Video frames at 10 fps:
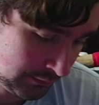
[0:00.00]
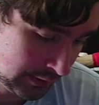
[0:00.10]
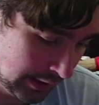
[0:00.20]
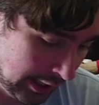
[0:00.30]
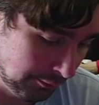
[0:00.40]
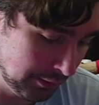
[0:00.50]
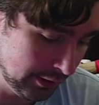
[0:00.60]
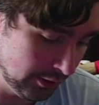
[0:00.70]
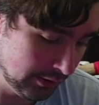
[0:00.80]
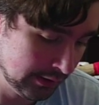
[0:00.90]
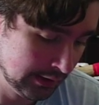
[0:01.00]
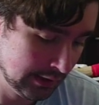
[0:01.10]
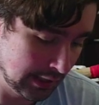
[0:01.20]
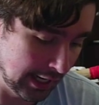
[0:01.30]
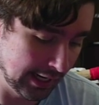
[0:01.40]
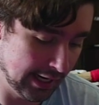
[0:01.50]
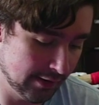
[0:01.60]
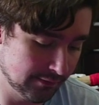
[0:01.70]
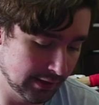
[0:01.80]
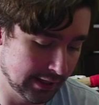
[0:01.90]
I will. I
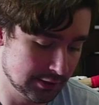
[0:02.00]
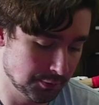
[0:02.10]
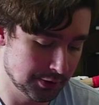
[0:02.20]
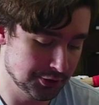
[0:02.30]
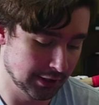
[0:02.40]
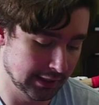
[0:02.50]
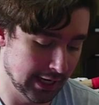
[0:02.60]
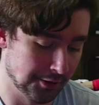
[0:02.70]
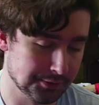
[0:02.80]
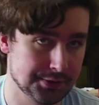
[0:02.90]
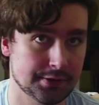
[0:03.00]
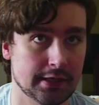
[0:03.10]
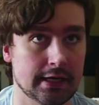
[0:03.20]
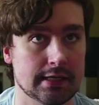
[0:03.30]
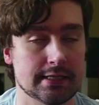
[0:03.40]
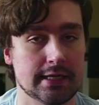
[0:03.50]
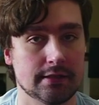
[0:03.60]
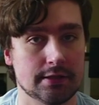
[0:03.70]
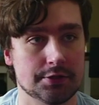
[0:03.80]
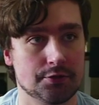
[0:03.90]
have a Twitch account. It is in the
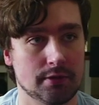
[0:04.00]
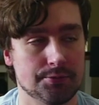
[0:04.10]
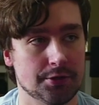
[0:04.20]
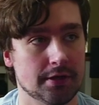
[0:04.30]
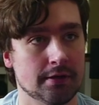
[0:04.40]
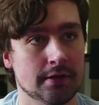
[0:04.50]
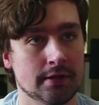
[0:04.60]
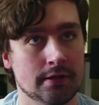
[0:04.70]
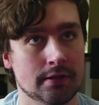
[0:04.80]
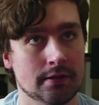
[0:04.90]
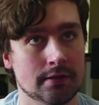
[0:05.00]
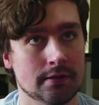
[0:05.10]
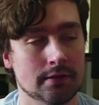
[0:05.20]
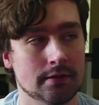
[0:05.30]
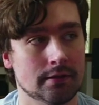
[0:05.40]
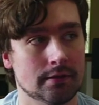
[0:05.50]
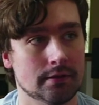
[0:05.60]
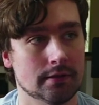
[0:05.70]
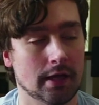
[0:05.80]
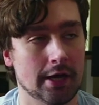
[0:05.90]
description.
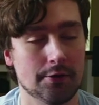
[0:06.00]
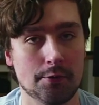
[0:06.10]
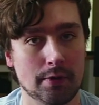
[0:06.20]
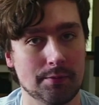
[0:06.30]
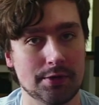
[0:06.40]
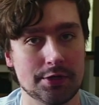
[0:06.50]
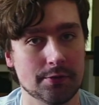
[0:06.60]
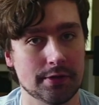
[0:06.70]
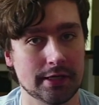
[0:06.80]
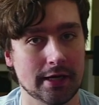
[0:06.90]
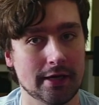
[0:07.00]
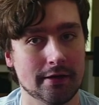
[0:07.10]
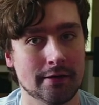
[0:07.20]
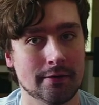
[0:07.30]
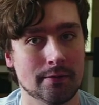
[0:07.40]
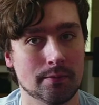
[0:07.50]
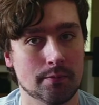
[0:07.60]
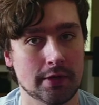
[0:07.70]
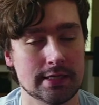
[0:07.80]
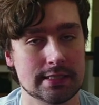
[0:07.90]
I don't know what I'm going to do with it yet,
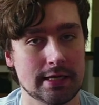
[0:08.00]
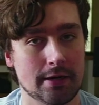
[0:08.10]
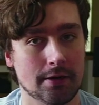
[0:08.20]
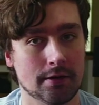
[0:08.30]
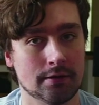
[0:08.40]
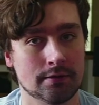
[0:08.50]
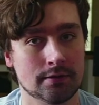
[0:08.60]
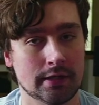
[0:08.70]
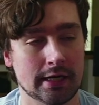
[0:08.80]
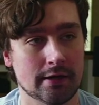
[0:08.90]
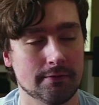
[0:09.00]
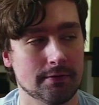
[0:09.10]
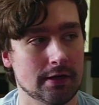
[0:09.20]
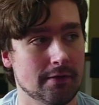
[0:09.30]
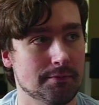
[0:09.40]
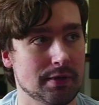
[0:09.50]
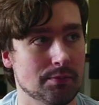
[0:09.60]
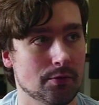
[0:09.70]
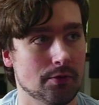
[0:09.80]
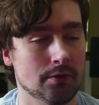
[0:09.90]
but it's there. And if enough
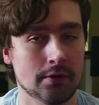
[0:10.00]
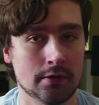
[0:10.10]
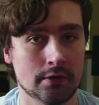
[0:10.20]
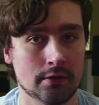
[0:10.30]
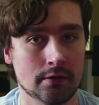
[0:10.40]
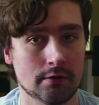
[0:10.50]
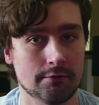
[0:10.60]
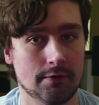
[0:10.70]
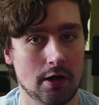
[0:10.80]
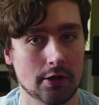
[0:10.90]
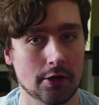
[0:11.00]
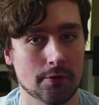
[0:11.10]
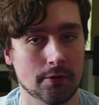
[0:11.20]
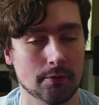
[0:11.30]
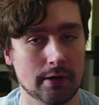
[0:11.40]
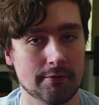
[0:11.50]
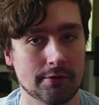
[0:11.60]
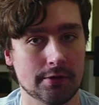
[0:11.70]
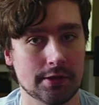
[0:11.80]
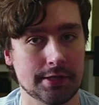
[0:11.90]
people follow or whatever
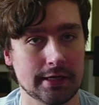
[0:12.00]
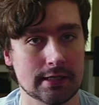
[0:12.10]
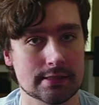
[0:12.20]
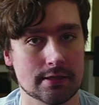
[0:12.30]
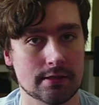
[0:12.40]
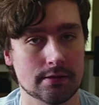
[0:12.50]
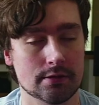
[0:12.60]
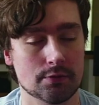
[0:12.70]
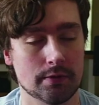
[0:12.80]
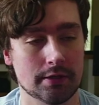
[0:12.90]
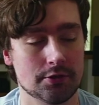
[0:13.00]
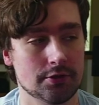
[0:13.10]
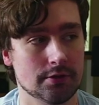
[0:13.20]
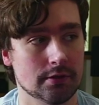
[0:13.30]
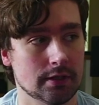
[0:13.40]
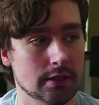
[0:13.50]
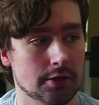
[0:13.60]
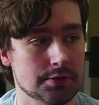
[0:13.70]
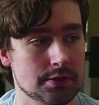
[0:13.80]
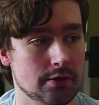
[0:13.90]
the thing is on Twitch, I'll
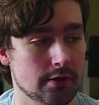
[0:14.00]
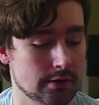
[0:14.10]
start